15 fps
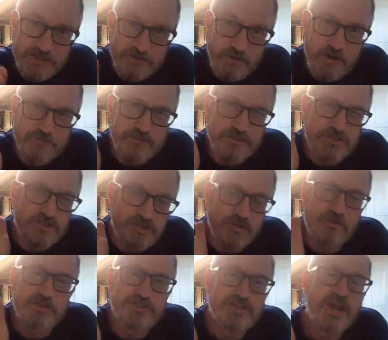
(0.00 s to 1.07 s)
So I've just
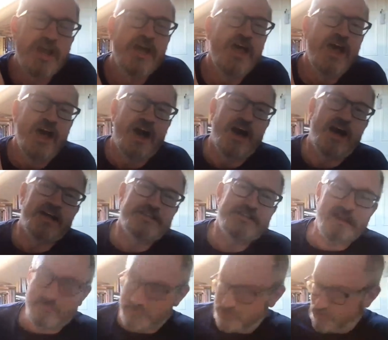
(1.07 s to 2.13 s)
charged uh,
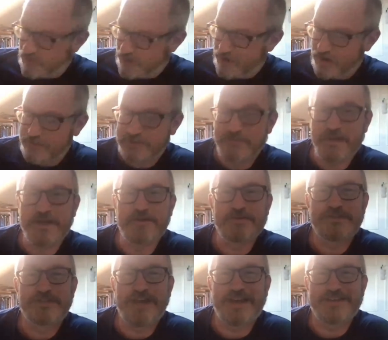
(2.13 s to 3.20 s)
down the street and up some
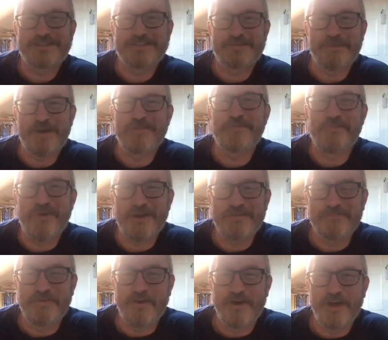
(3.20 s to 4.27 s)
hills to get some other
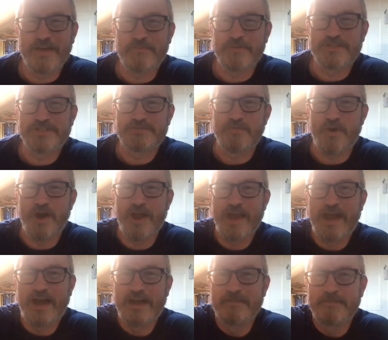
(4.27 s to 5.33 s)
Wi-Fi, which is
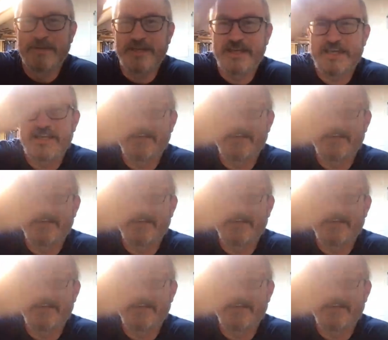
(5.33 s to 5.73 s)
why I'm